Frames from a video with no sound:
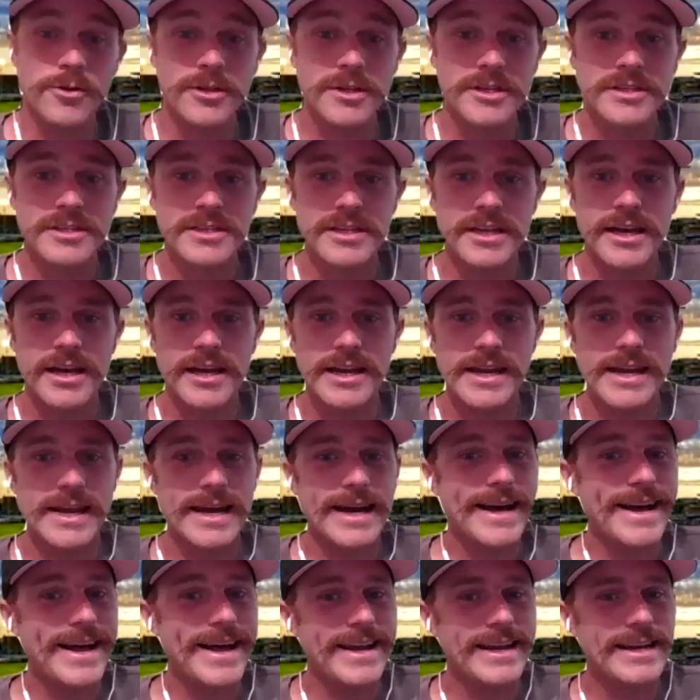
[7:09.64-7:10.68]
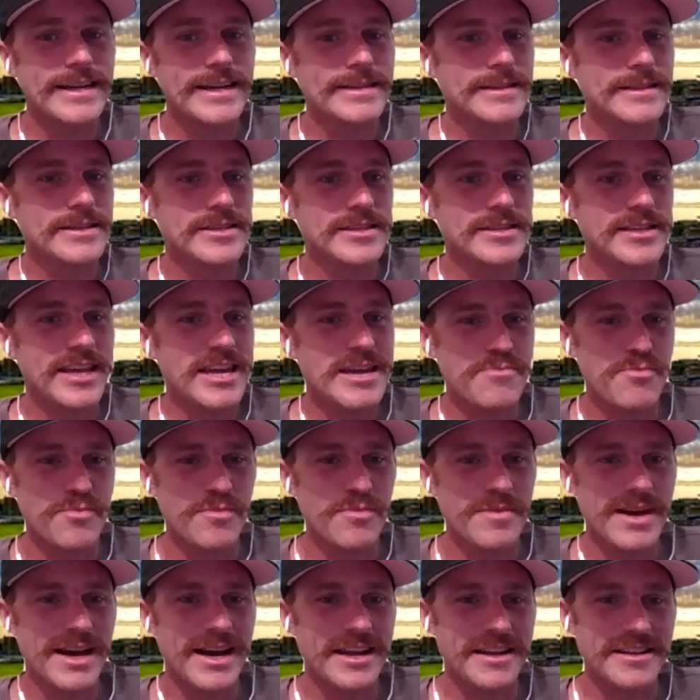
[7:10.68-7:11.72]
is not the same
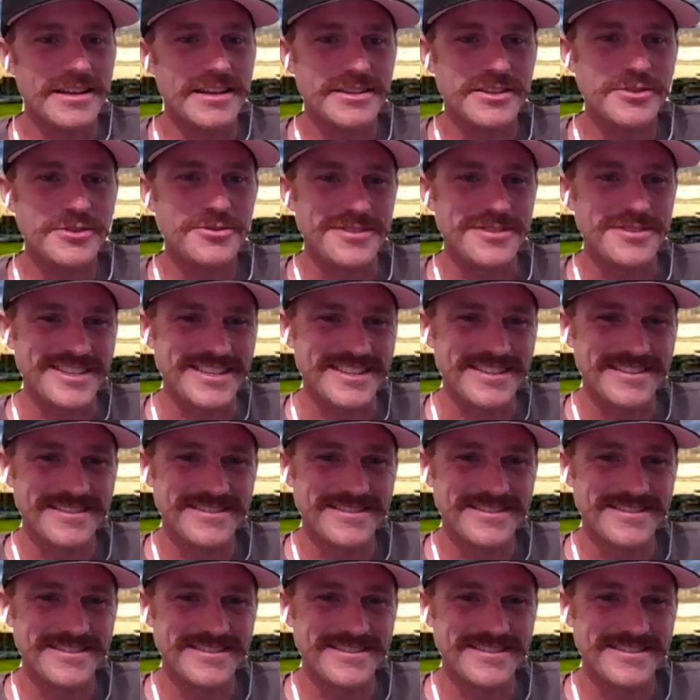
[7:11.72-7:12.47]
out of Houston.